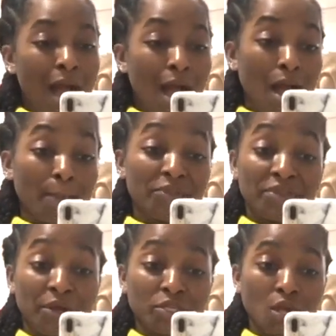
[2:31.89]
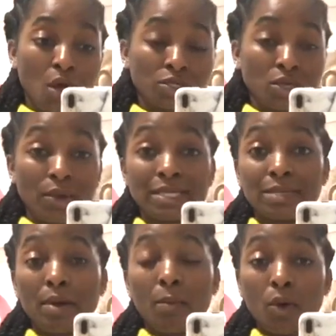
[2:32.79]
But then there's also
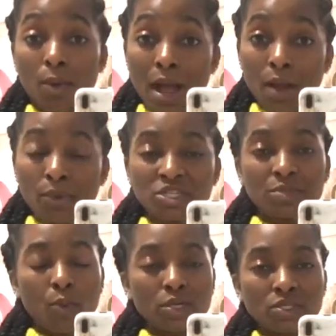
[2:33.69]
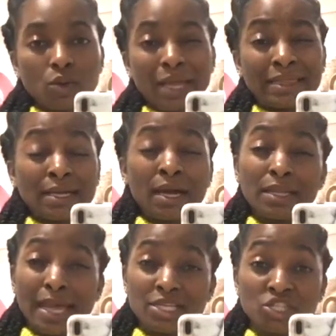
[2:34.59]
Isabel Marant, which is more so like the
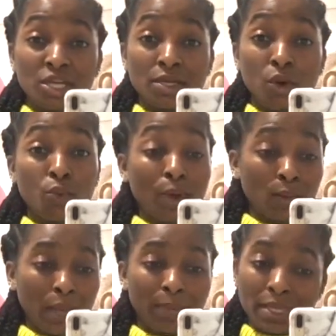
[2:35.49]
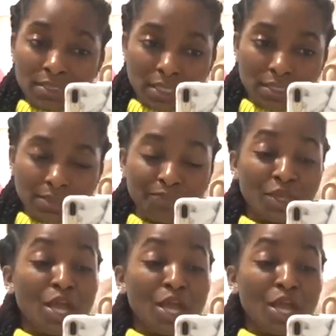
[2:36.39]
collection runway pieces.